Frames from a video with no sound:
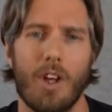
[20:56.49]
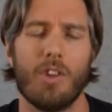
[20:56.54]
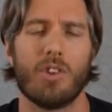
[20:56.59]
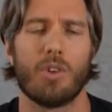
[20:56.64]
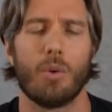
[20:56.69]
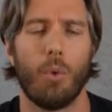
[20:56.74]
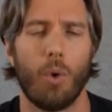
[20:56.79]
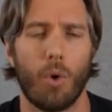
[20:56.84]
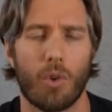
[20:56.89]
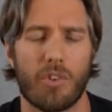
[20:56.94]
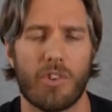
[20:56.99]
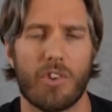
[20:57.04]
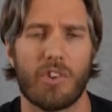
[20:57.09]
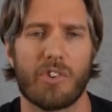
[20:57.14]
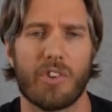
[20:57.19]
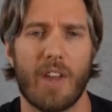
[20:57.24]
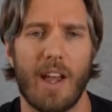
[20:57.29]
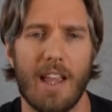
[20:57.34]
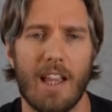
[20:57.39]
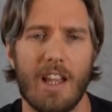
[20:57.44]
towards the
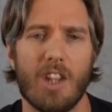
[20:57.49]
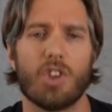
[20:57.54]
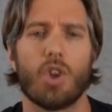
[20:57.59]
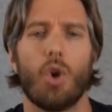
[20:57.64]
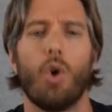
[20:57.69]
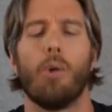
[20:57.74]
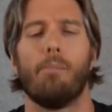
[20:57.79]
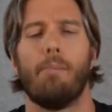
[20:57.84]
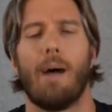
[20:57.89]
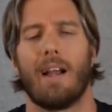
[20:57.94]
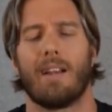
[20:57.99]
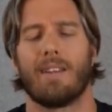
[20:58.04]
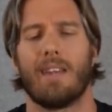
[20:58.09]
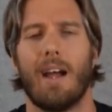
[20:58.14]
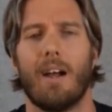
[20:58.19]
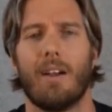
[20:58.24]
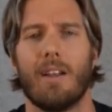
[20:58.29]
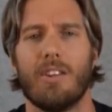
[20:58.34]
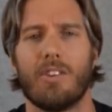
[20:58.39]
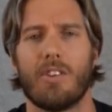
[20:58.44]
stage or back
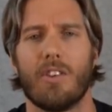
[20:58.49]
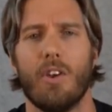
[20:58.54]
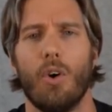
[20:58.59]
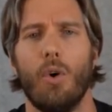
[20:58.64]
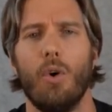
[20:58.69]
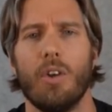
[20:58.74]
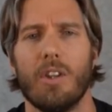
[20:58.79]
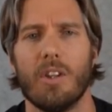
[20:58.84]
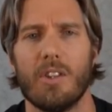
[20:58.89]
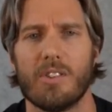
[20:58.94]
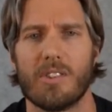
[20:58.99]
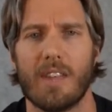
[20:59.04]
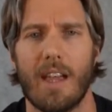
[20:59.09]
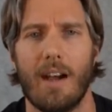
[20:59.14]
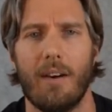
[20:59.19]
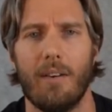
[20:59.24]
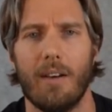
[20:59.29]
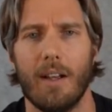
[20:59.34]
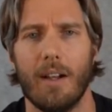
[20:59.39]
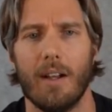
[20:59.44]
down into the audience
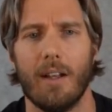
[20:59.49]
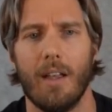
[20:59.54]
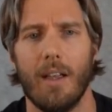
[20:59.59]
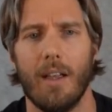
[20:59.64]
area.